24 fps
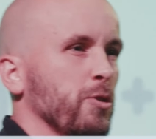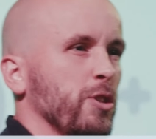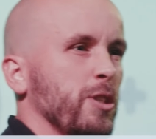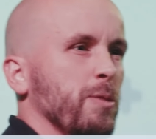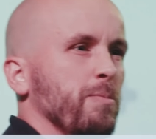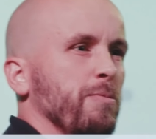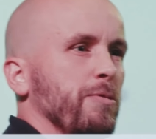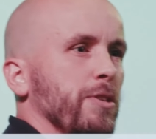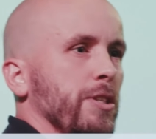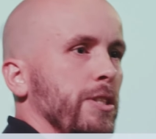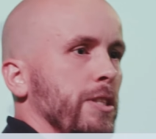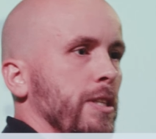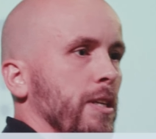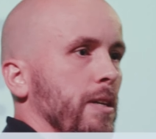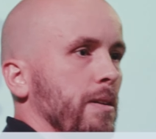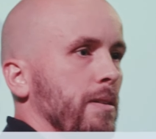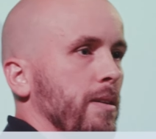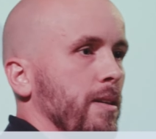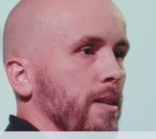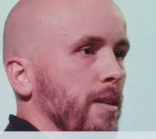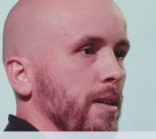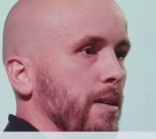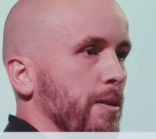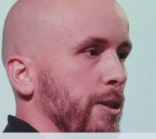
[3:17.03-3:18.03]
or some of us do,
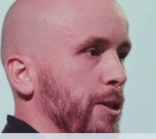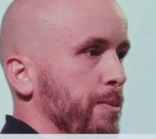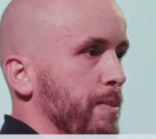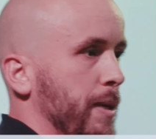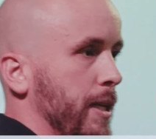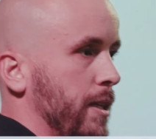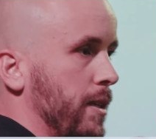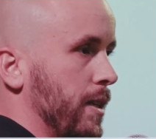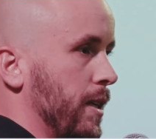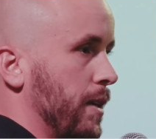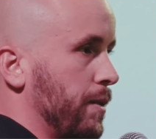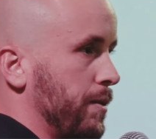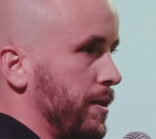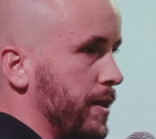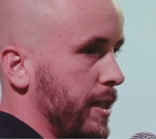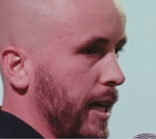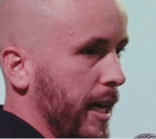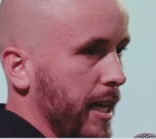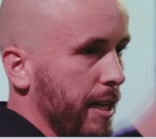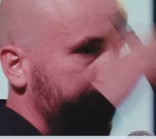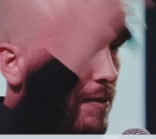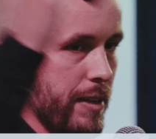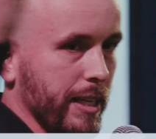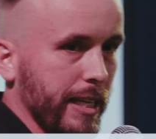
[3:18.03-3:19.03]
you meet
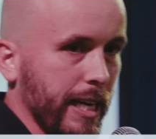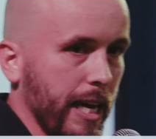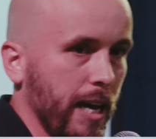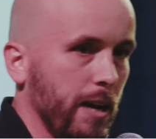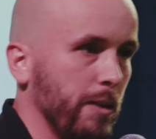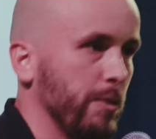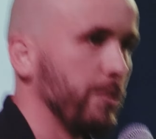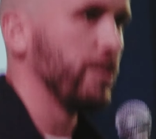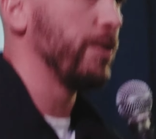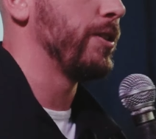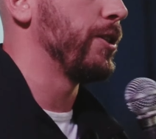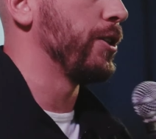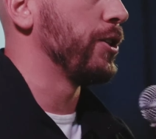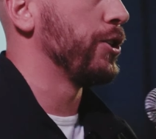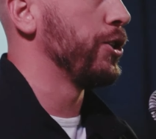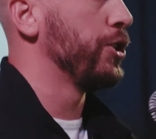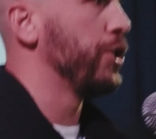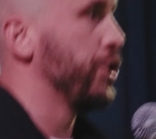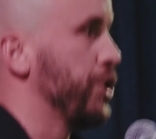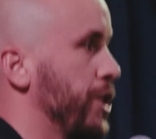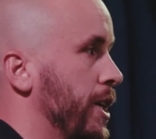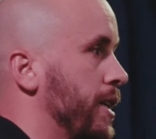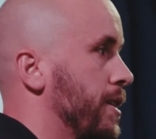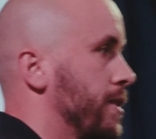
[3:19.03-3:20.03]
Dave in accounts
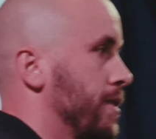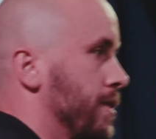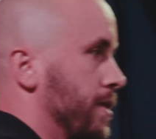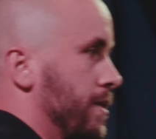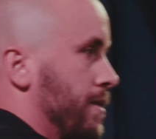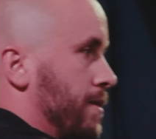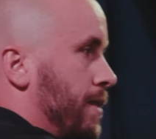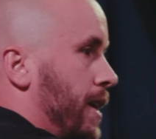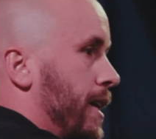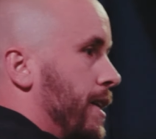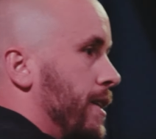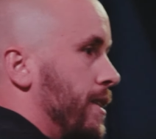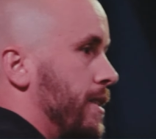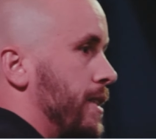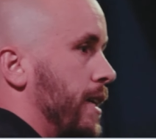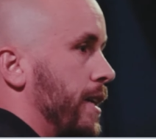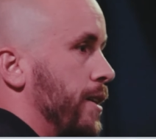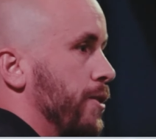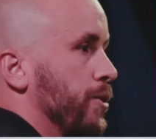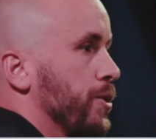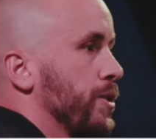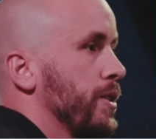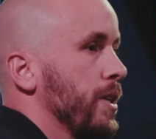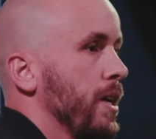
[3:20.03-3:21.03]
and Jess, head of
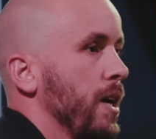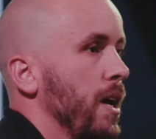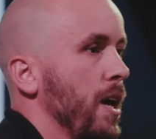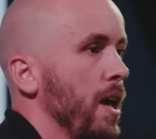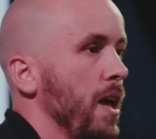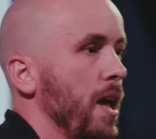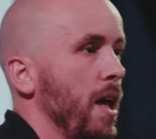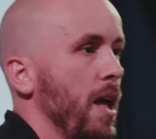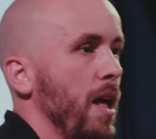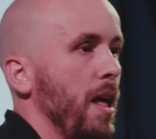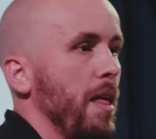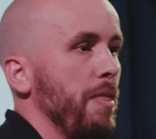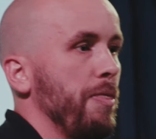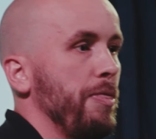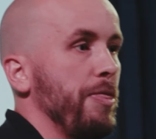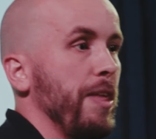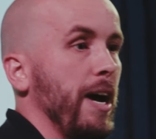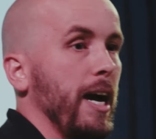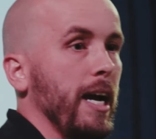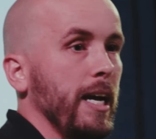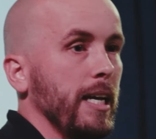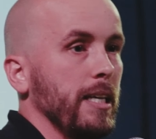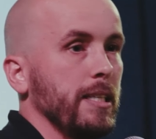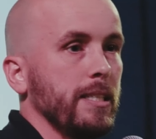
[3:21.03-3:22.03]
sales.
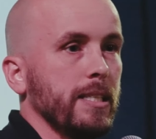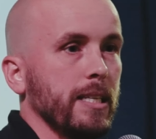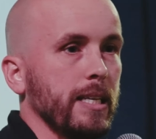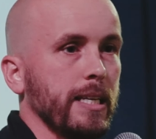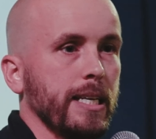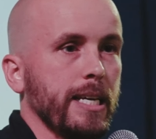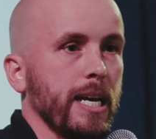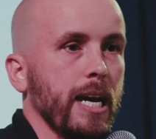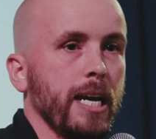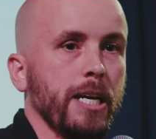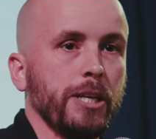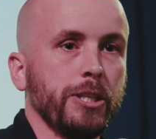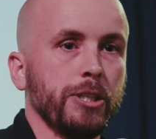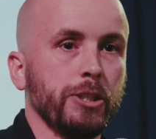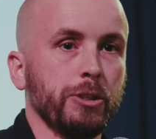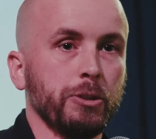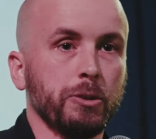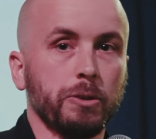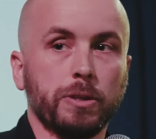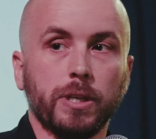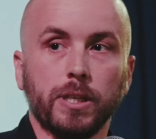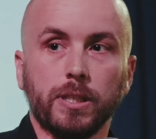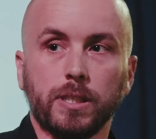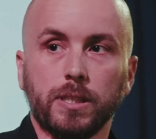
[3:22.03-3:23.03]
That isn't engaging
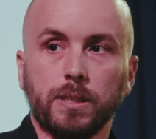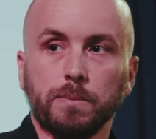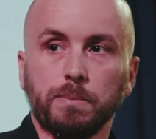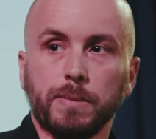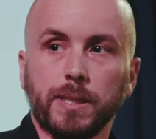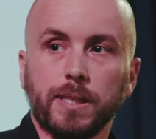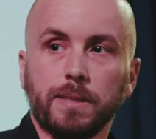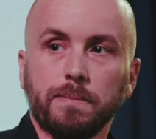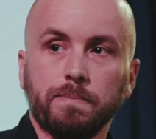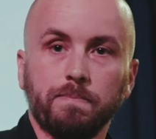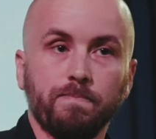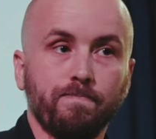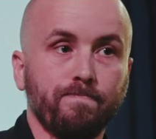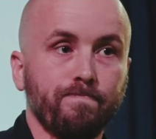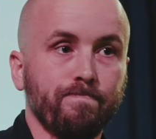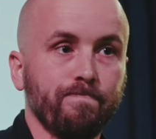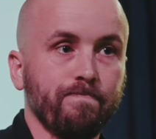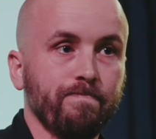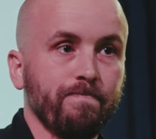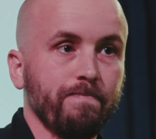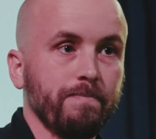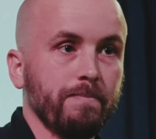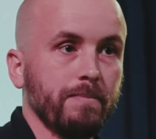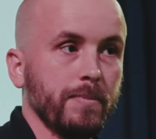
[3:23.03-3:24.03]
your customers,
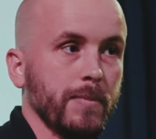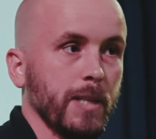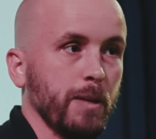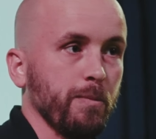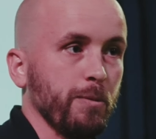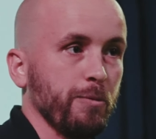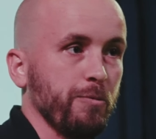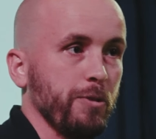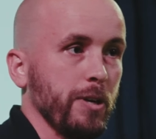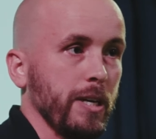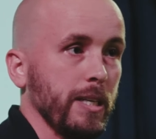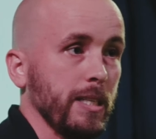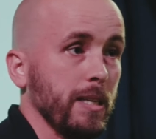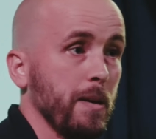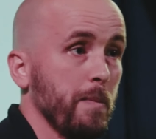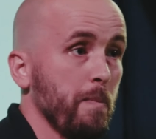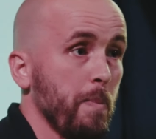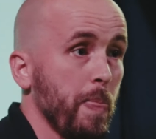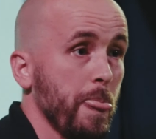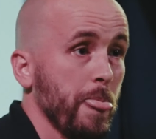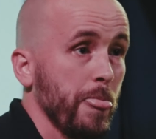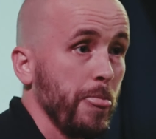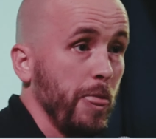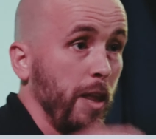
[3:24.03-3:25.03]
I'm afraid.
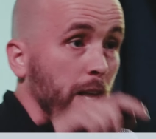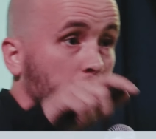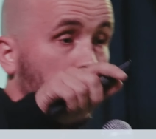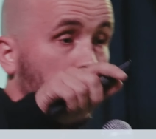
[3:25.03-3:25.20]
The